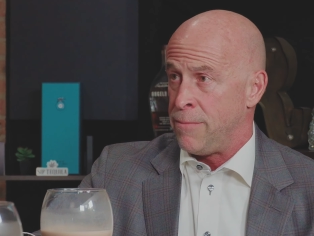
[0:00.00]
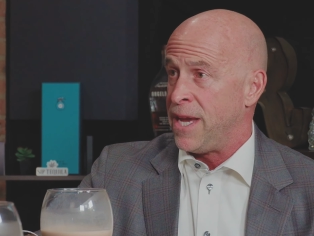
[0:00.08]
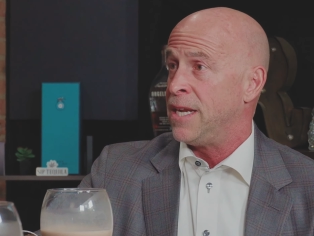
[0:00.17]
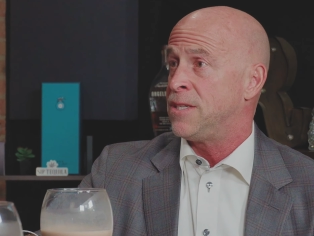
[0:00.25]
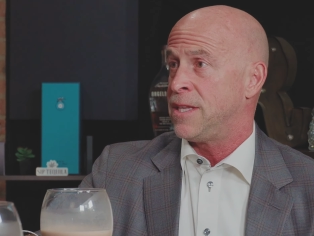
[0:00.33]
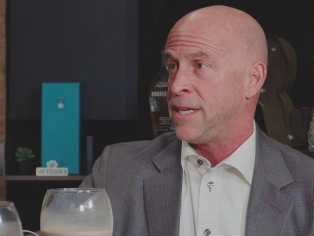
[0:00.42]
I
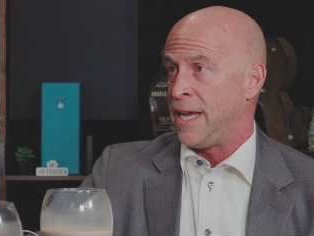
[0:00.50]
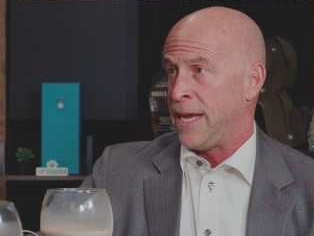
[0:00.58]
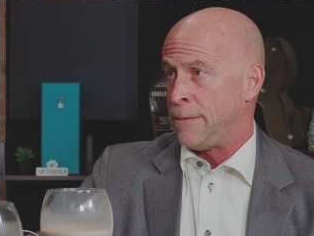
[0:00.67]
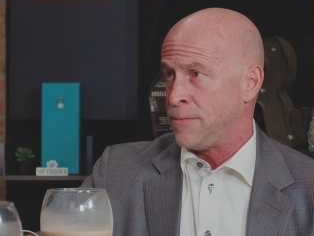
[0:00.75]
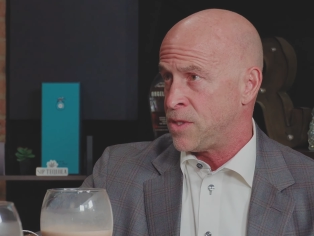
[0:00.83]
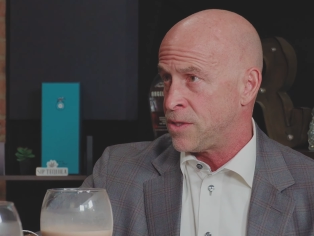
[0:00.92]
made it to the
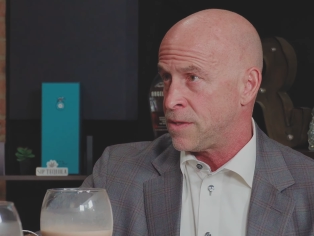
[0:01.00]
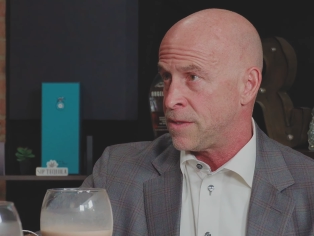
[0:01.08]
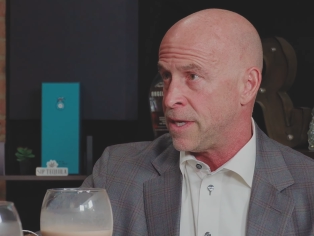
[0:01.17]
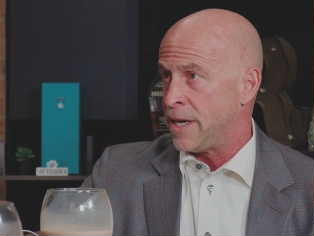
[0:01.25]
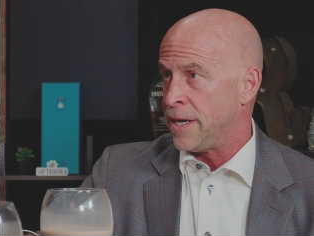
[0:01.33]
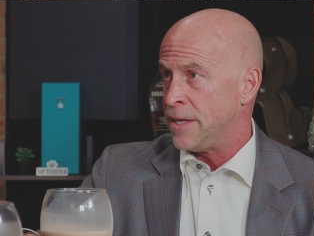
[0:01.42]
games
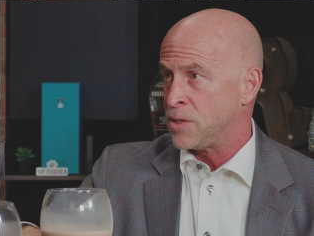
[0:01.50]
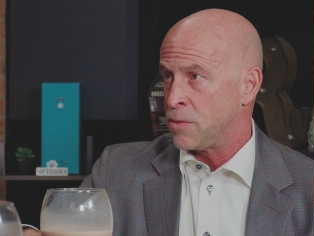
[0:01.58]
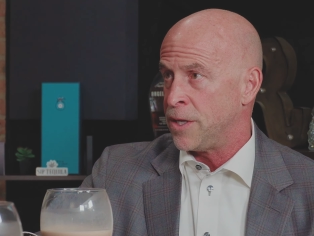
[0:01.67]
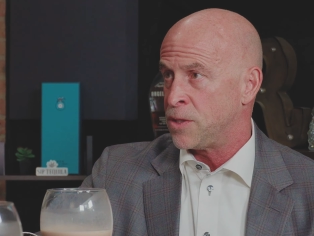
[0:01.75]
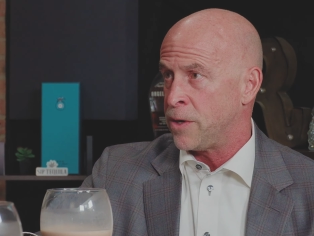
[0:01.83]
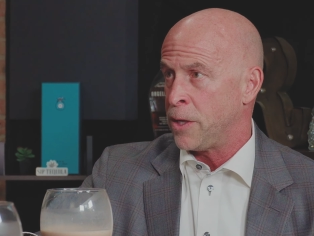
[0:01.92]
uh, in
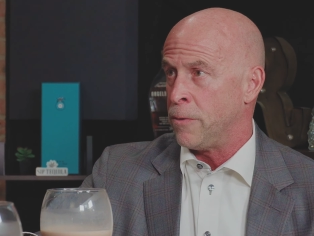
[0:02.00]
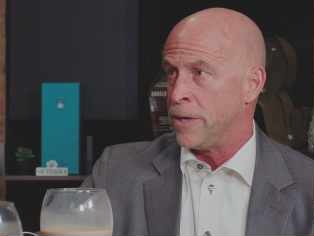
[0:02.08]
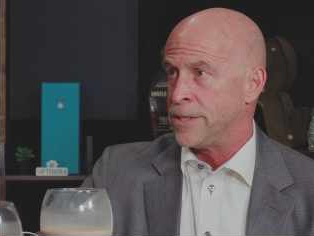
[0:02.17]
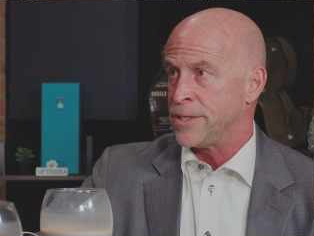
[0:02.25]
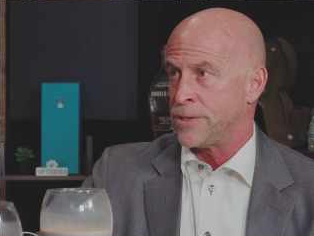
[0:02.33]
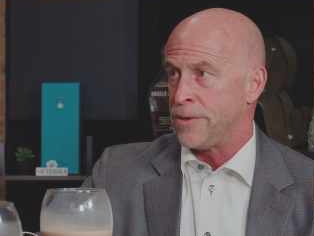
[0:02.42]

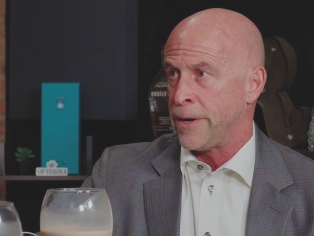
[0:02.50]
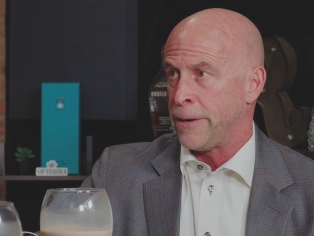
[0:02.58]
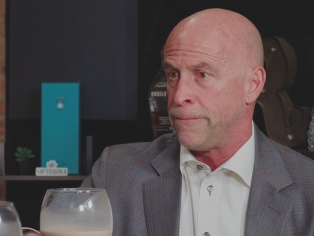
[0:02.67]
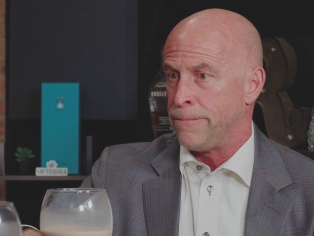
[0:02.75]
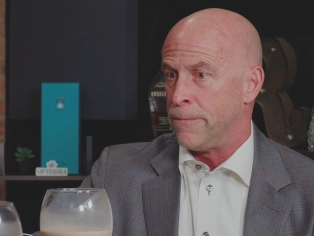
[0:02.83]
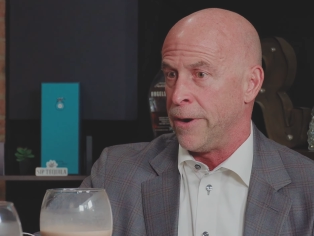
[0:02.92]
2021, so
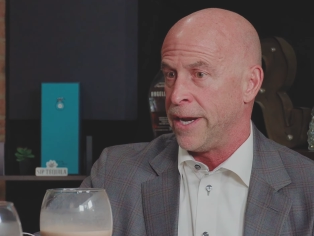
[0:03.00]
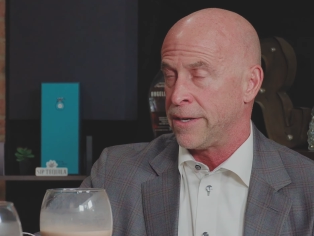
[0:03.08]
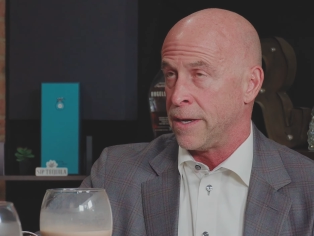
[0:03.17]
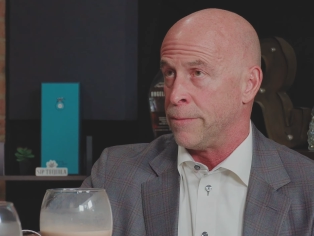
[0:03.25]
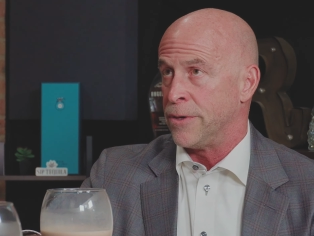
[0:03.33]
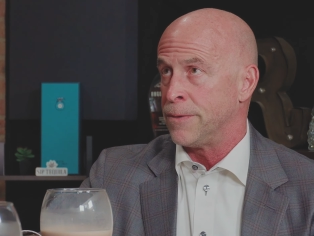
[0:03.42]
I
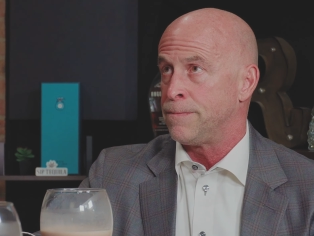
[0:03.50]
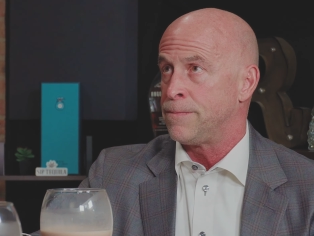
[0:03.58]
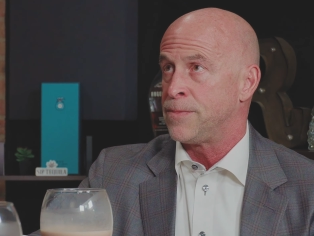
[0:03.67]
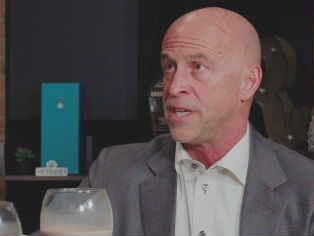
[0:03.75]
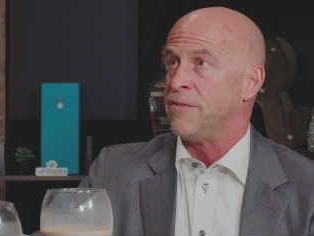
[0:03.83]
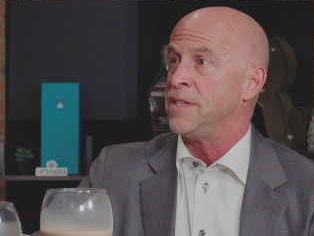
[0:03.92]
ranked number
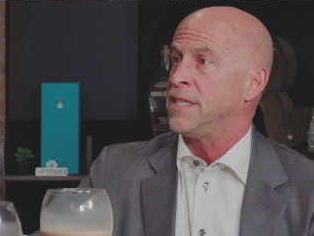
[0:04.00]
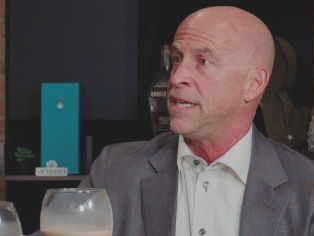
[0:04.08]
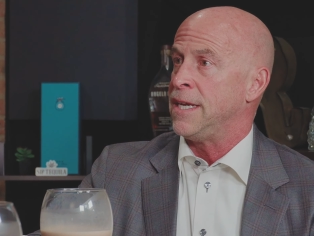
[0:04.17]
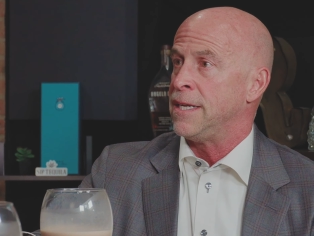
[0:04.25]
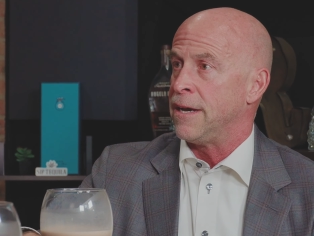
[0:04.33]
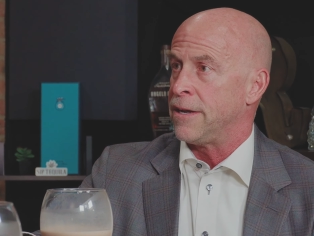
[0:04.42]

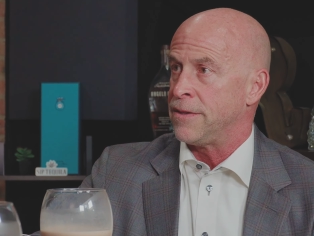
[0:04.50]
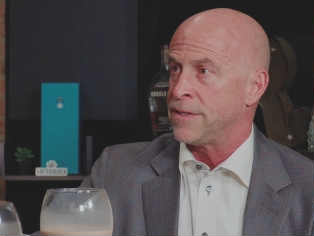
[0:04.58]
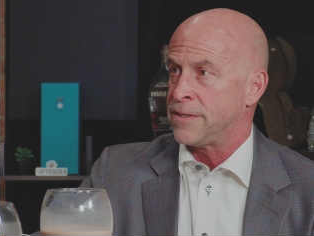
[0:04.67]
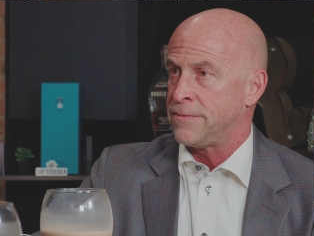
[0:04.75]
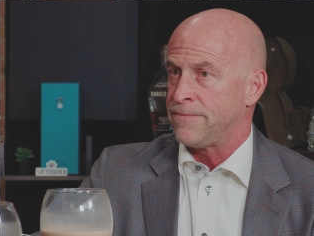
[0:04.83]
17 out of the